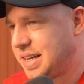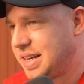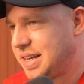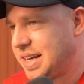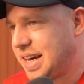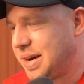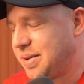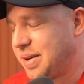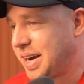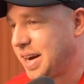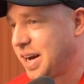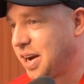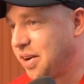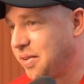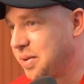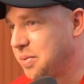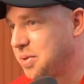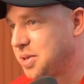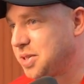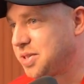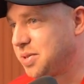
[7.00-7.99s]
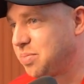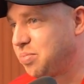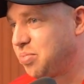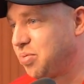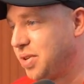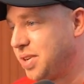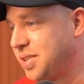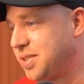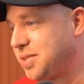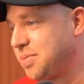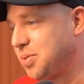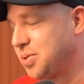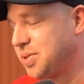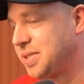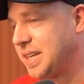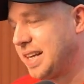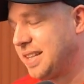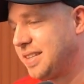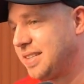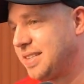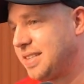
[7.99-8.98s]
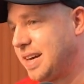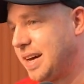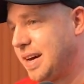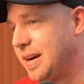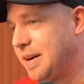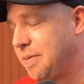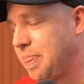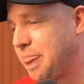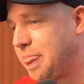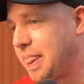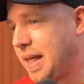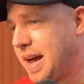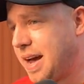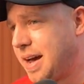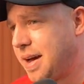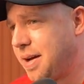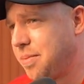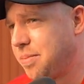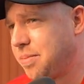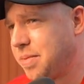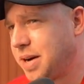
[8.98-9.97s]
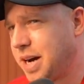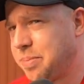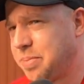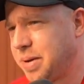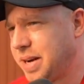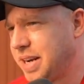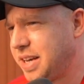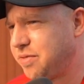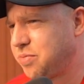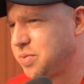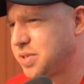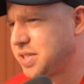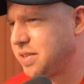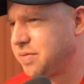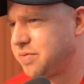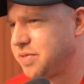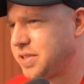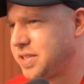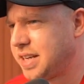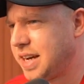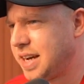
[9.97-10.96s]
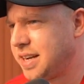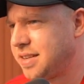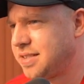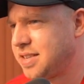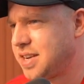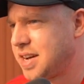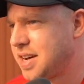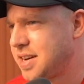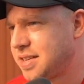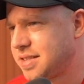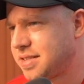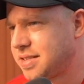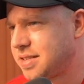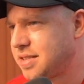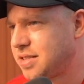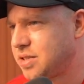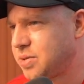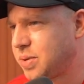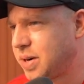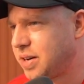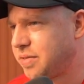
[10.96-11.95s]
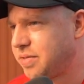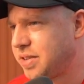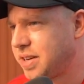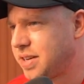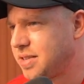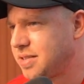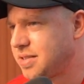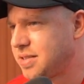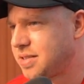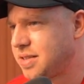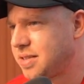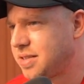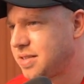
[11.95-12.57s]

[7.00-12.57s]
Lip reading: where Chloe was the principal dancer. I believe, was it for 10 years, 12 years?